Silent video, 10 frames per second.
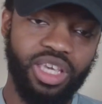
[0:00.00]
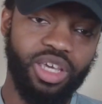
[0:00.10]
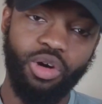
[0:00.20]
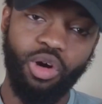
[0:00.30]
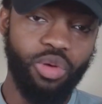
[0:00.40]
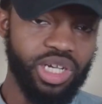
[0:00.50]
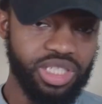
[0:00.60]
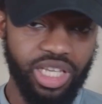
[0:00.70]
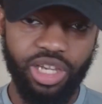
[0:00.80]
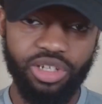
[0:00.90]
or what
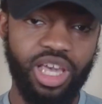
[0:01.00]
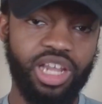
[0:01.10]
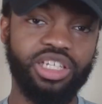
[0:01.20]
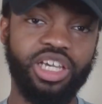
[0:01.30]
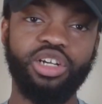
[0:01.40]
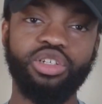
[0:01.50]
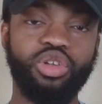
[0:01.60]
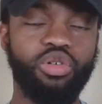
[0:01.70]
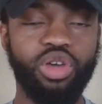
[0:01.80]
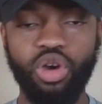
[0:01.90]
Shea Gilgeous-Alexander is
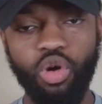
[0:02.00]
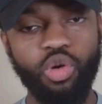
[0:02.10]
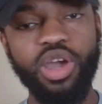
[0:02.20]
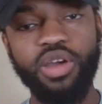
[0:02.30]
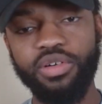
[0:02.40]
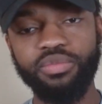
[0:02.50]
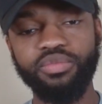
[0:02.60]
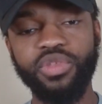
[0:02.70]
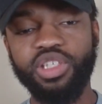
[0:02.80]
doing or whoever.